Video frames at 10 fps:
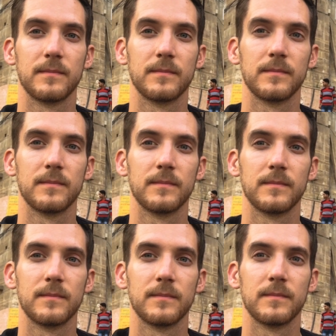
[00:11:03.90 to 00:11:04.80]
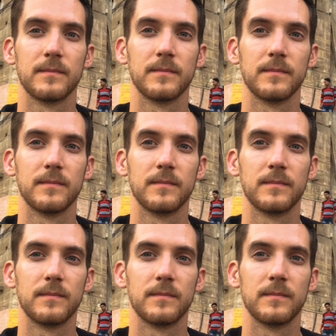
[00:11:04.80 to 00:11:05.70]

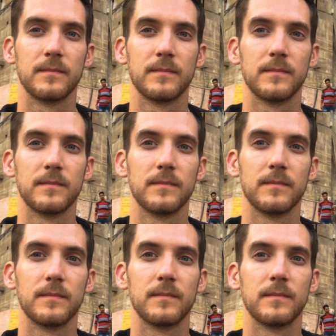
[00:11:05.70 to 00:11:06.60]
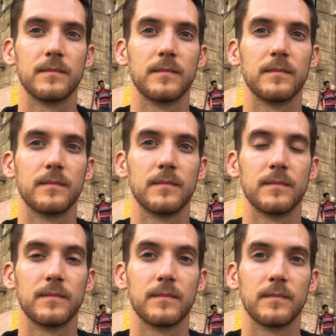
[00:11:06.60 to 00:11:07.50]

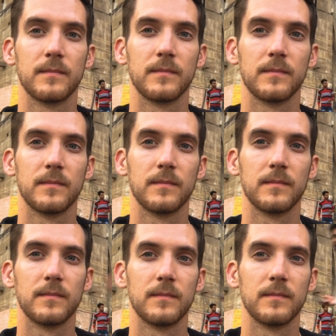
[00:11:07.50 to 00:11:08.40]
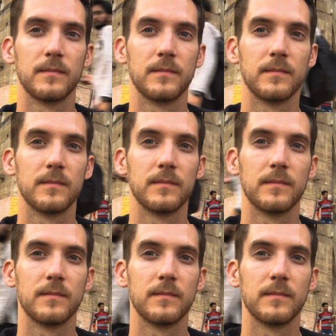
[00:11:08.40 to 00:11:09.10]
(silent)